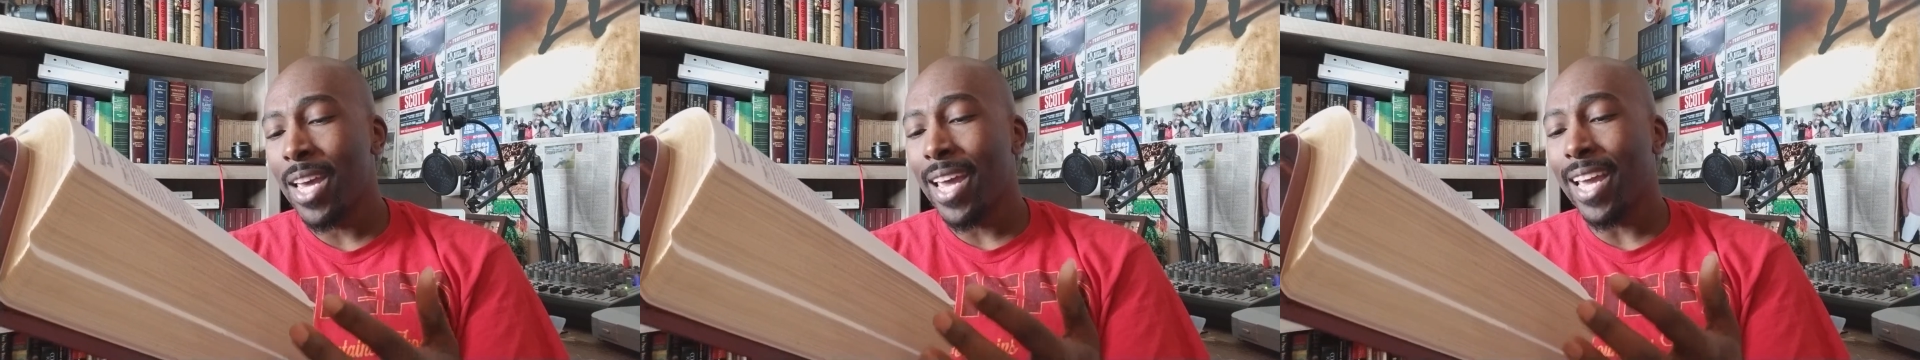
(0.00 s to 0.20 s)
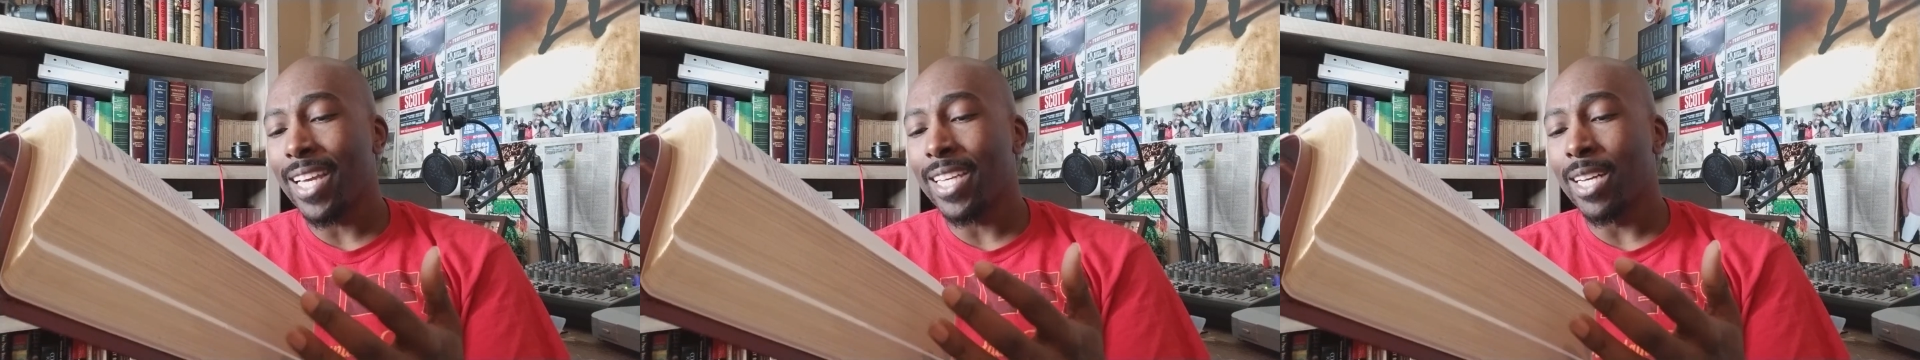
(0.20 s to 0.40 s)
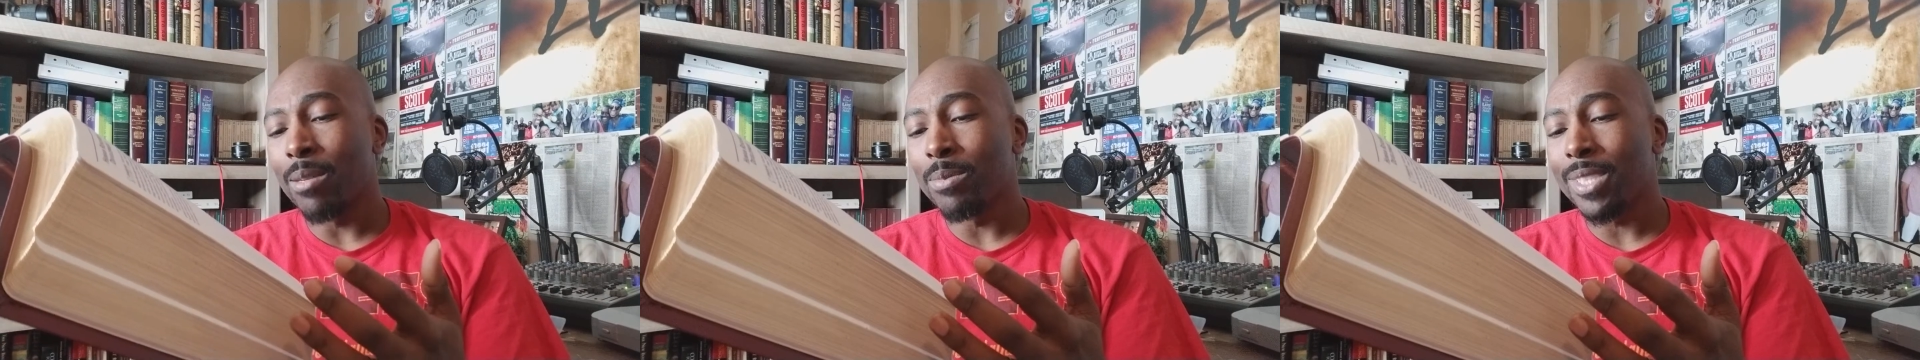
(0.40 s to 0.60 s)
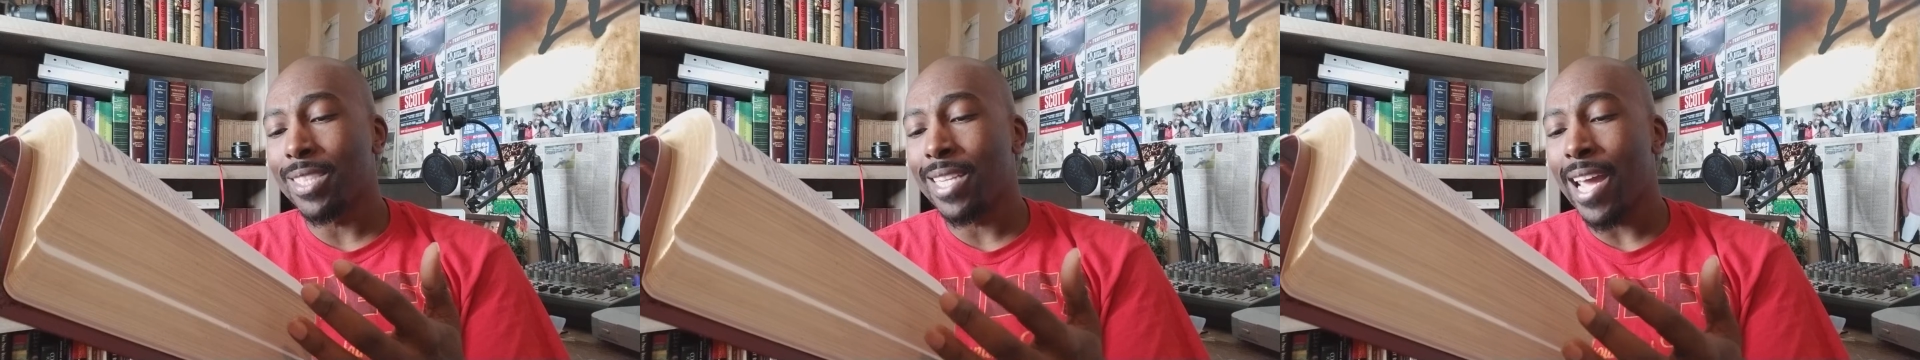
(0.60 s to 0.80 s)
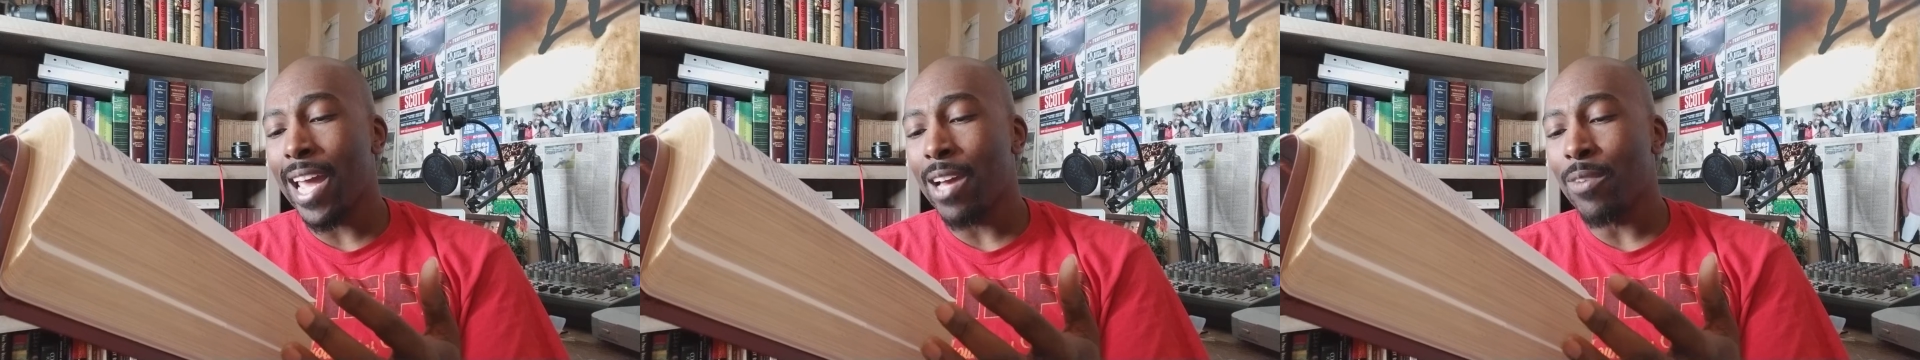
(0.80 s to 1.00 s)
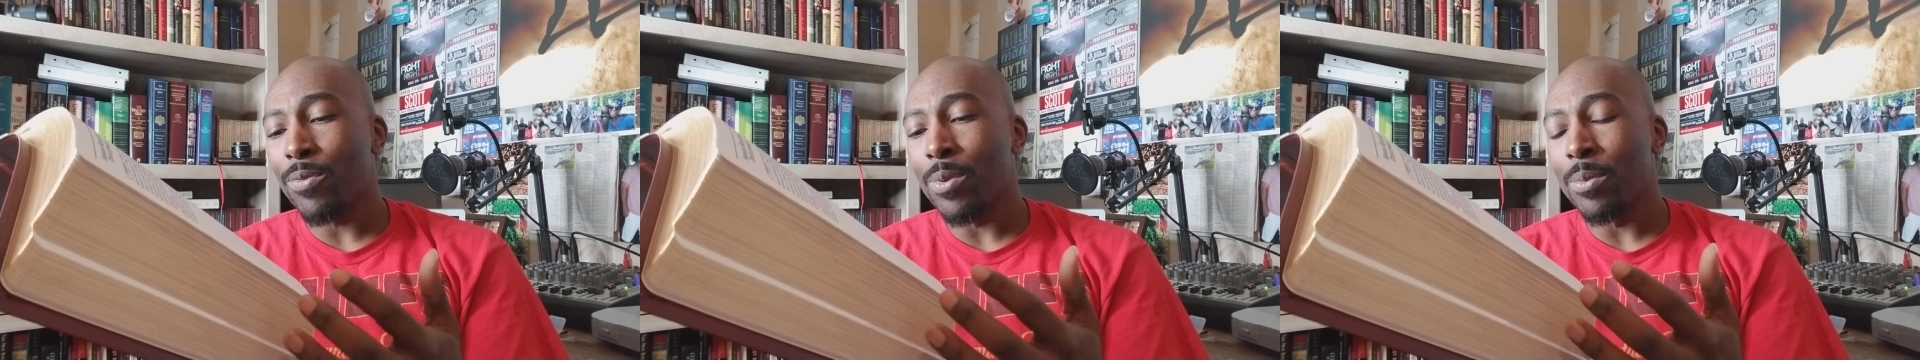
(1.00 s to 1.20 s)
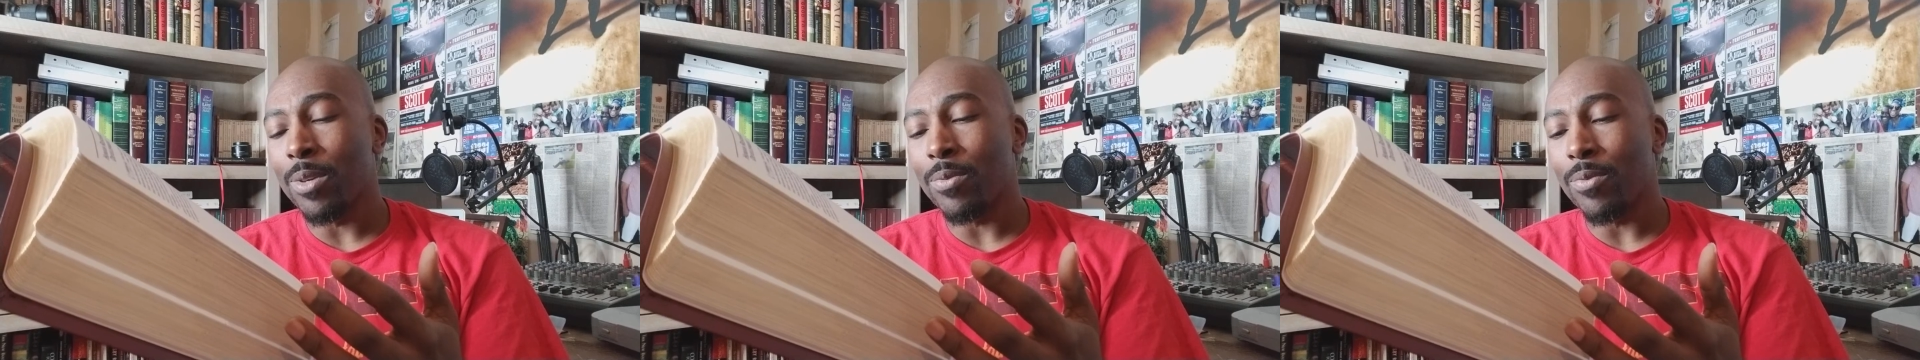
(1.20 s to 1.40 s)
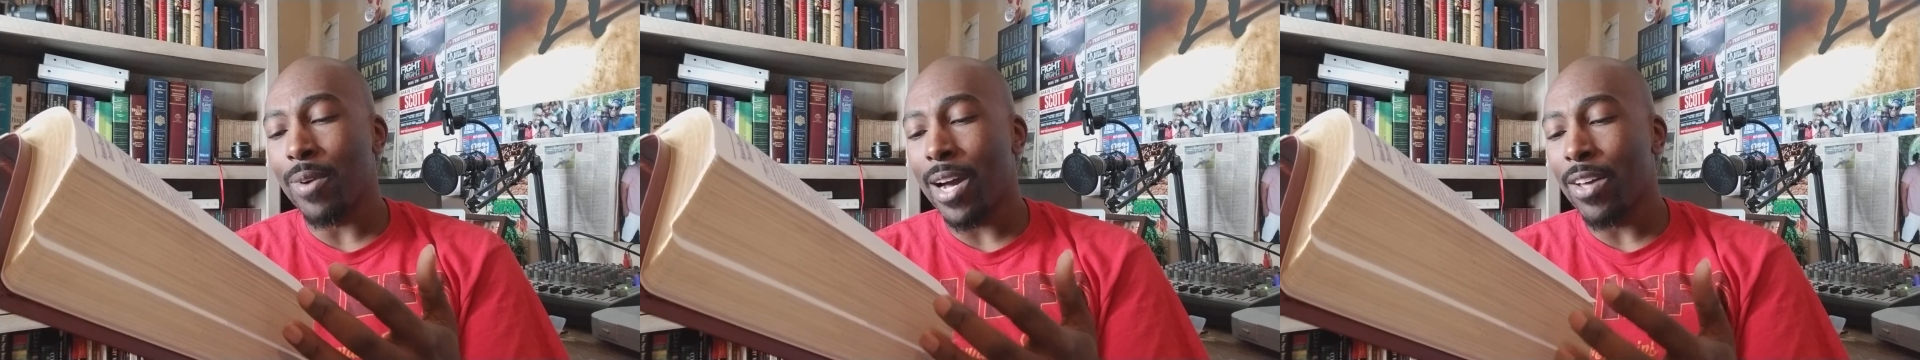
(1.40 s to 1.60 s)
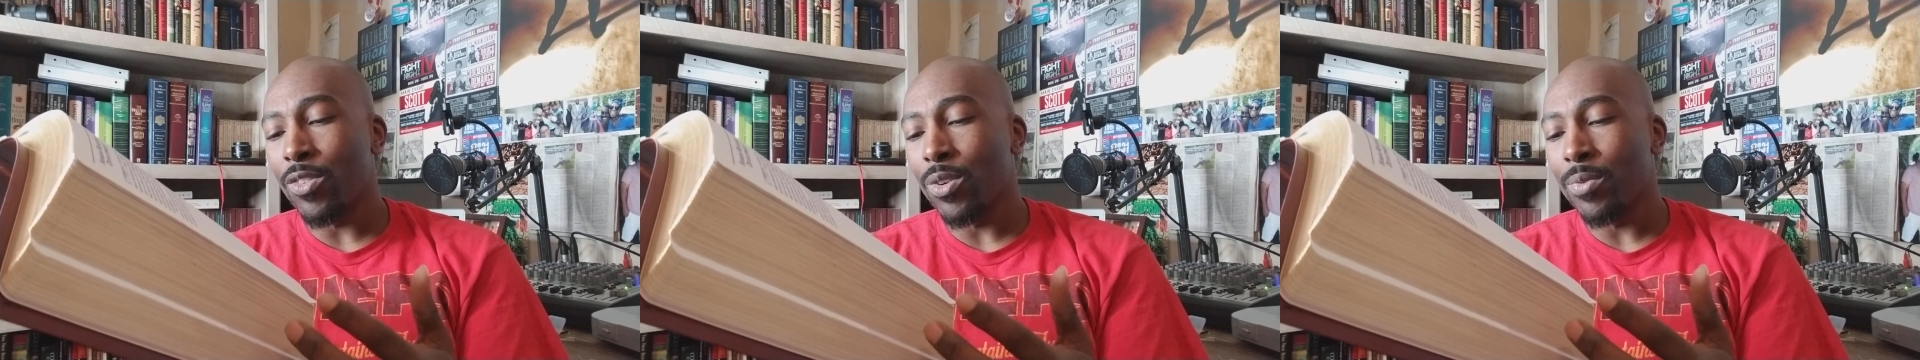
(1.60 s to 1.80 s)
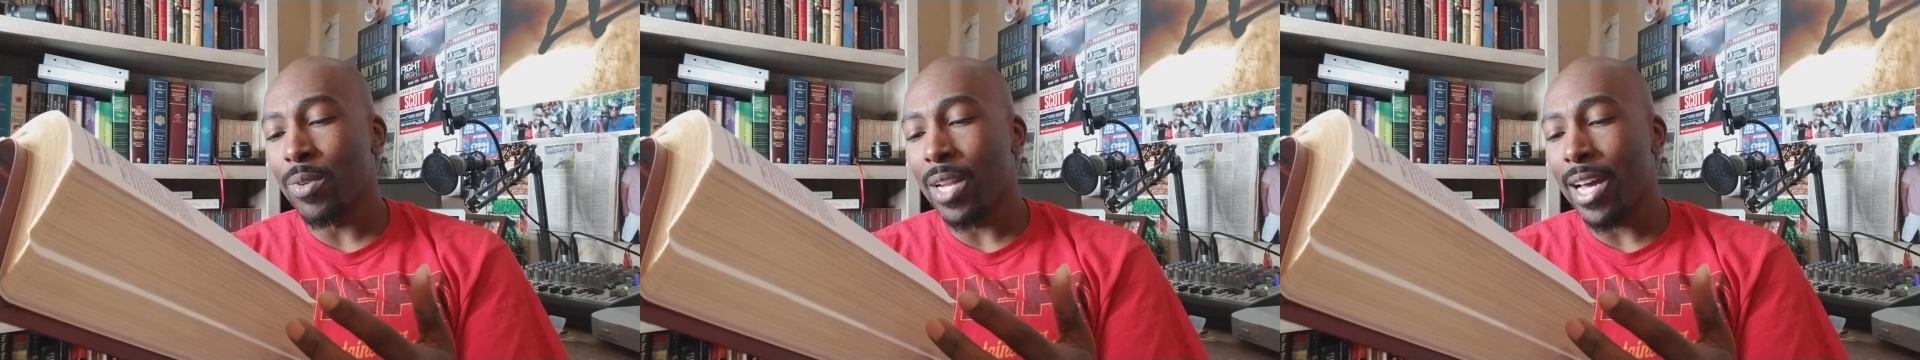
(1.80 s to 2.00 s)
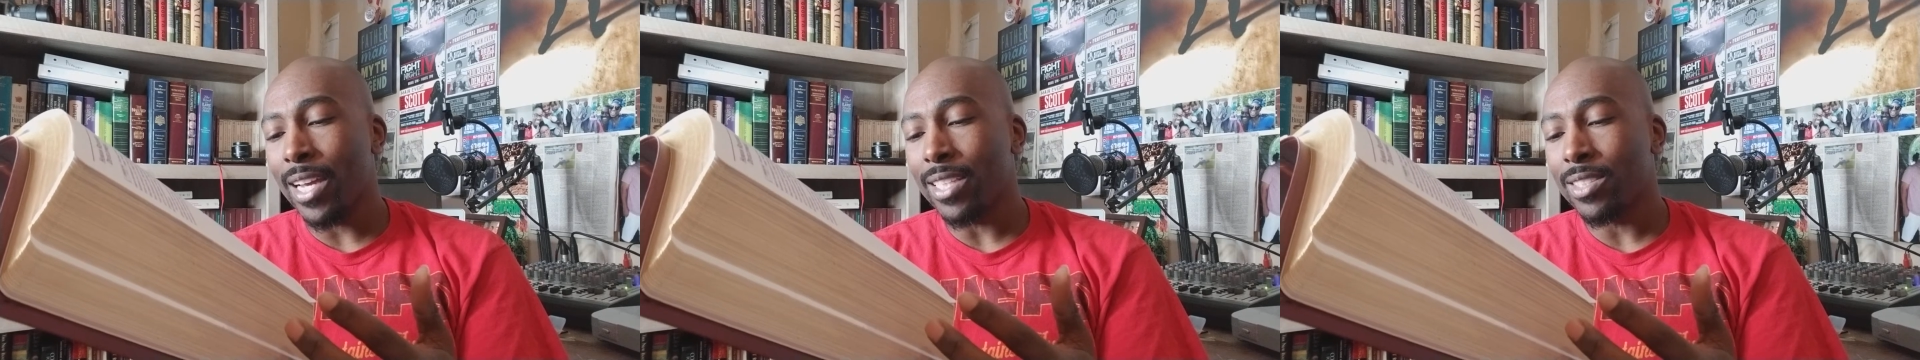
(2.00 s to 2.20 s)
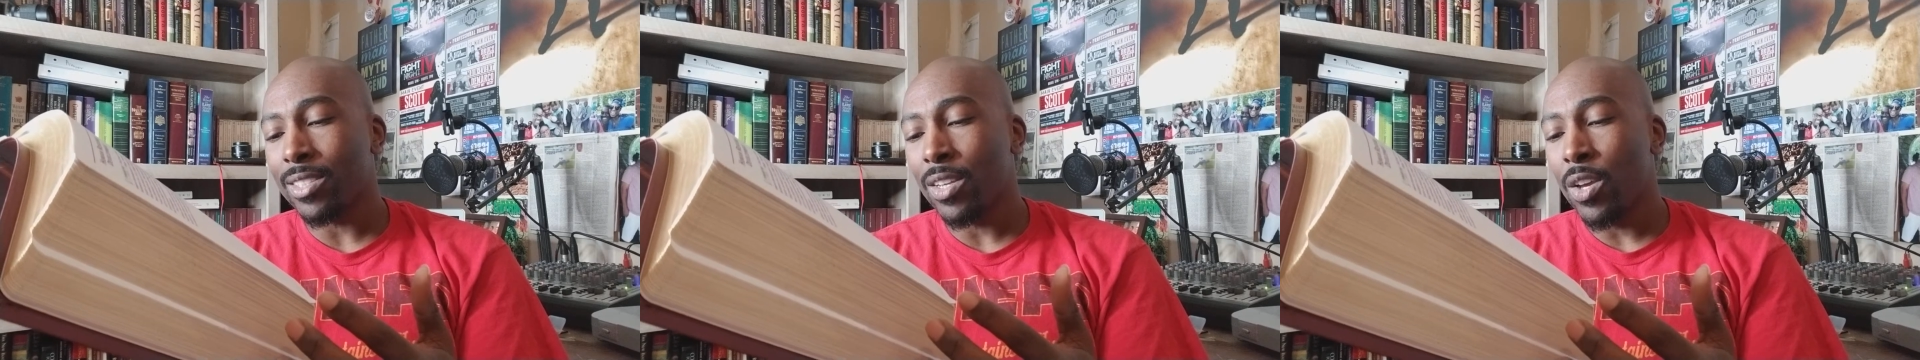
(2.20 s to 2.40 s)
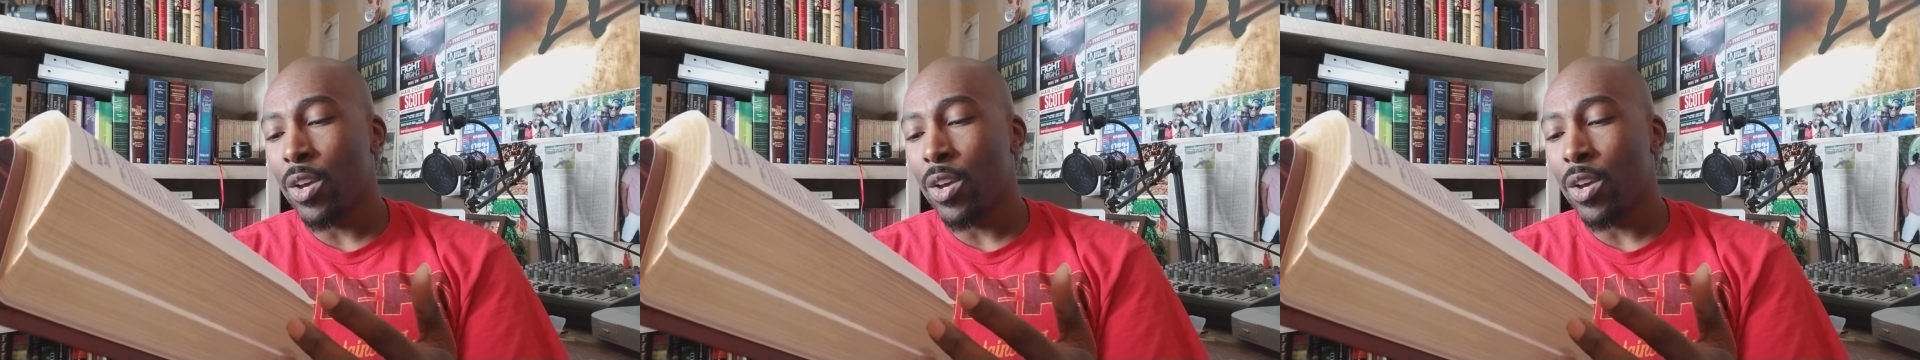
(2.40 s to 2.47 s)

and comes down from the Father of lights,